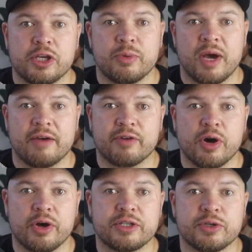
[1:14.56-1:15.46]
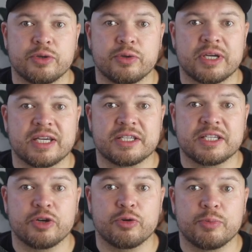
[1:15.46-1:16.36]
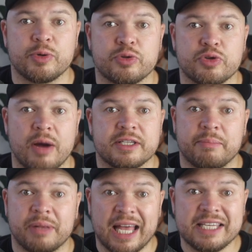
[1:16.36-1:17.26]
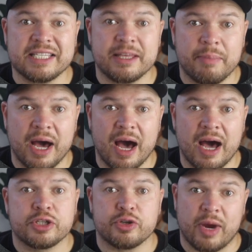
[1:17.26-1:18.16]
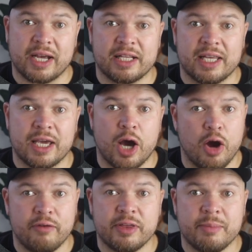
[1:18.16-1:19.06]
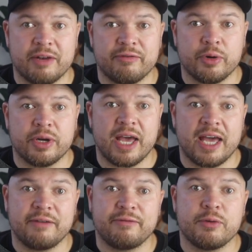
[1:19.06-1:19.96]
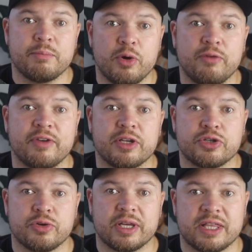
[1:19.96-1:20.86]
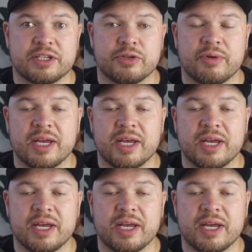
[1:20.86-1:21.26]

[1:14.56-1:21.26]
You have gone to considerable trouble to place the bar directly over the midfoot, and if you move it during this or